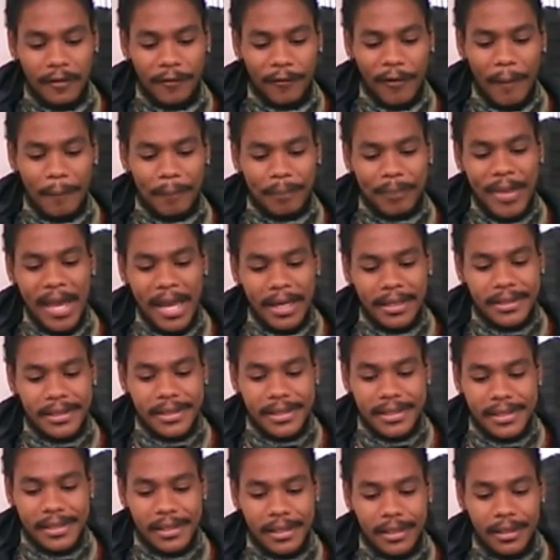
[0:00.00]
from
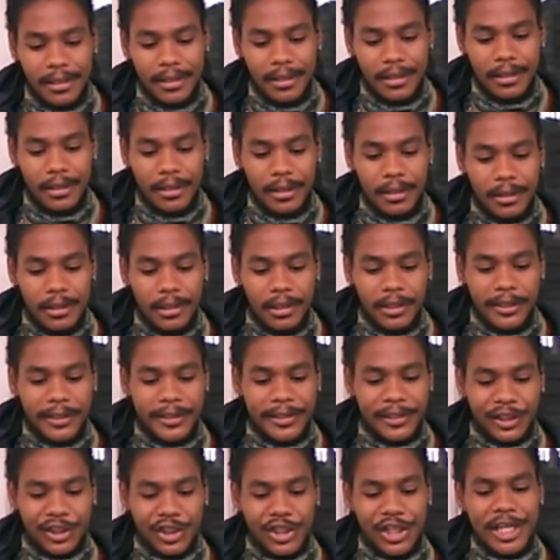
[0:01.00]
thence
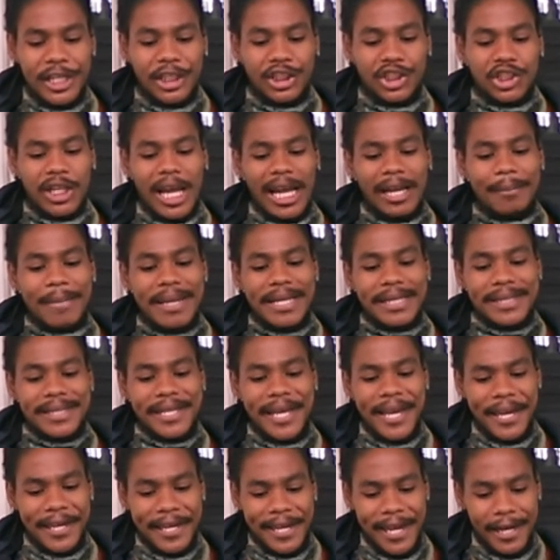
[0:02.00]
she shall be
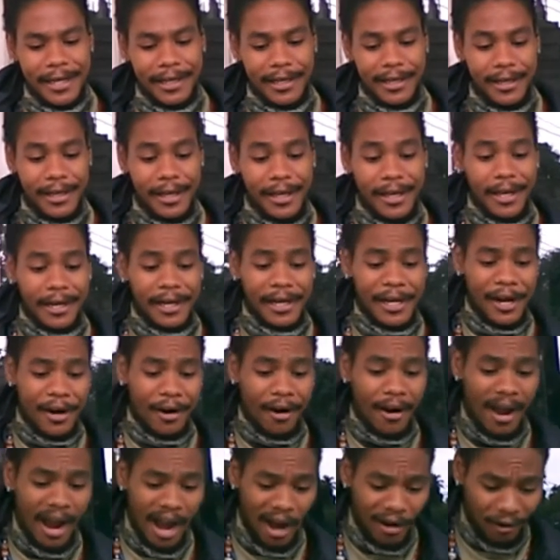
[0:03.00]
taken.
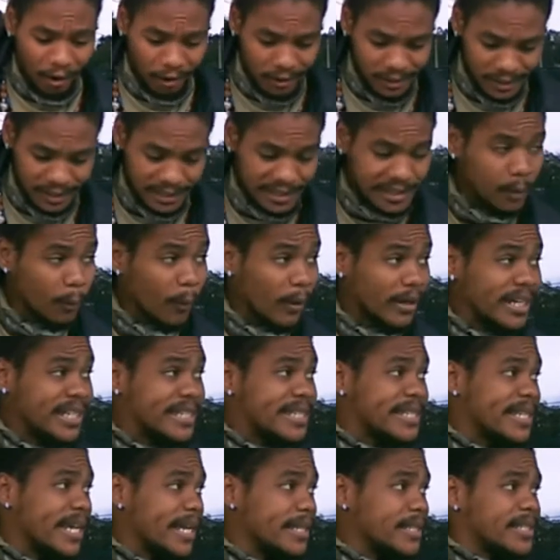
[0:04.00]
Their arrows, when
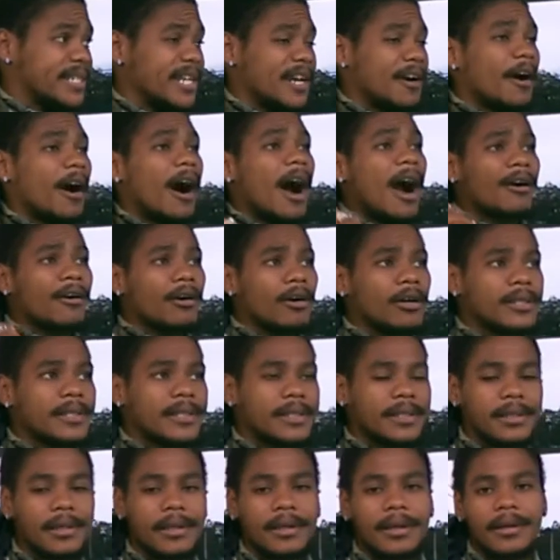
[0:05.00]
it says their
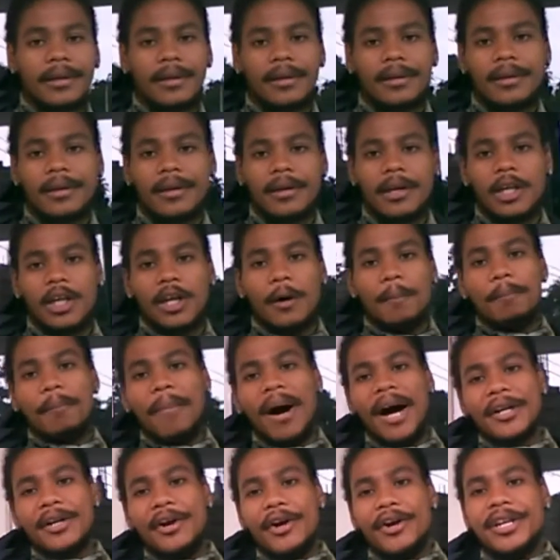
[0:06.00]
arrows, the
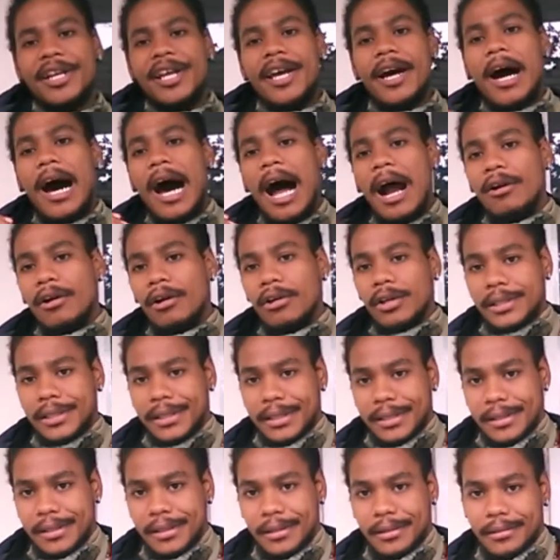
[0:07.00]
modern day
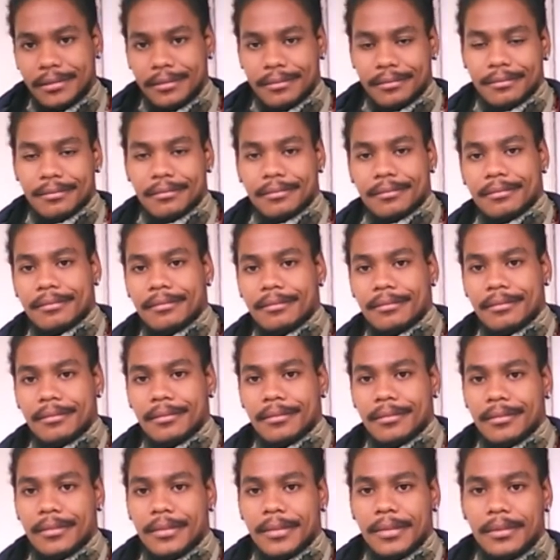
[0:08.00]
arrows,
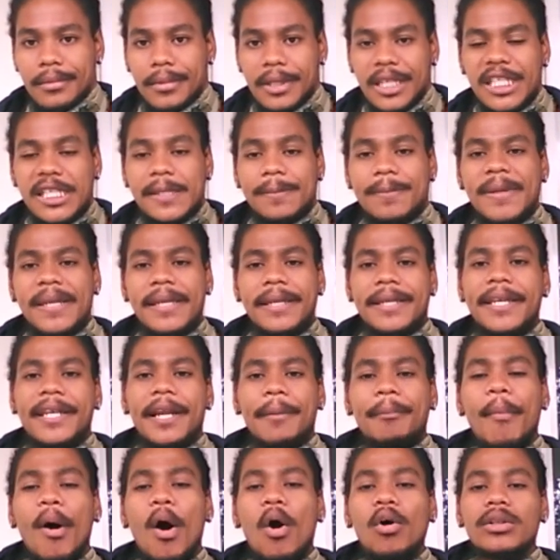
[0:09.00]
speaking
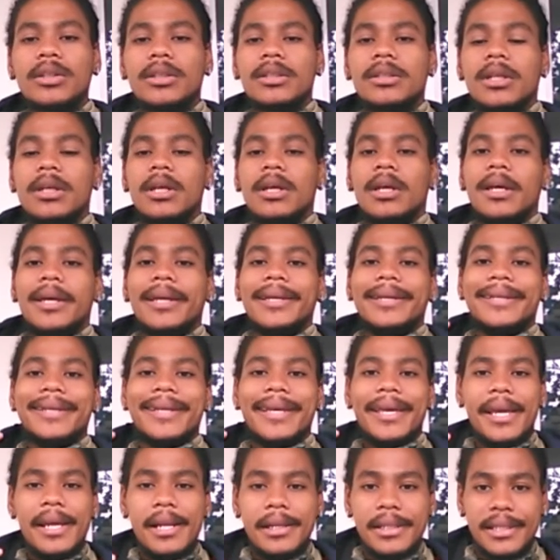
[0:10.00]
about
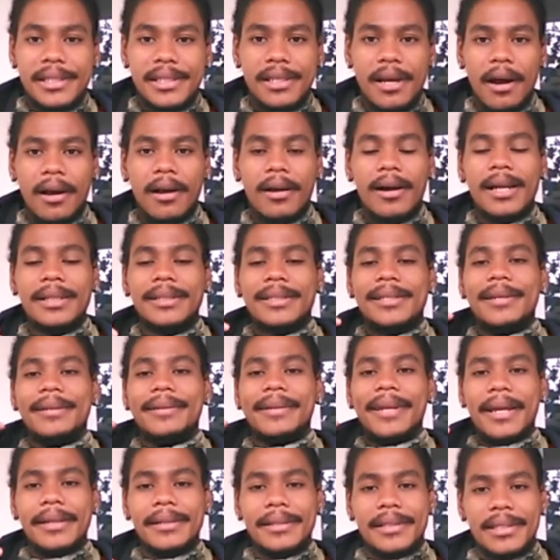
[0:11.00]

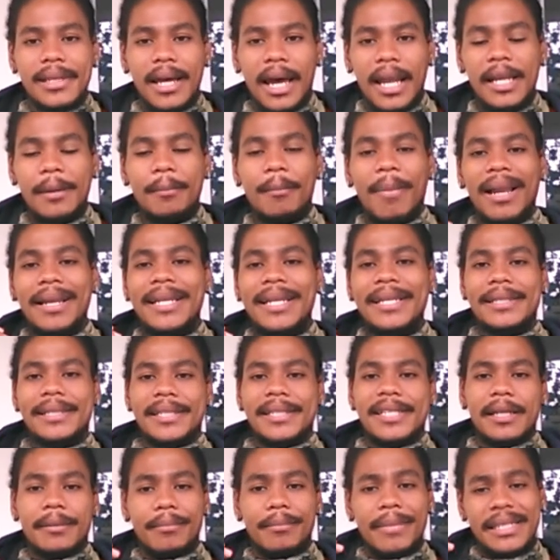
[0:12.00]
intercontinental
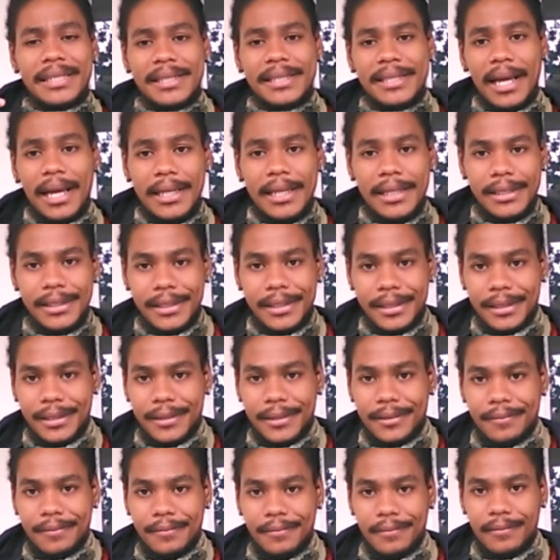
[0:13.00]
ballistic missiles.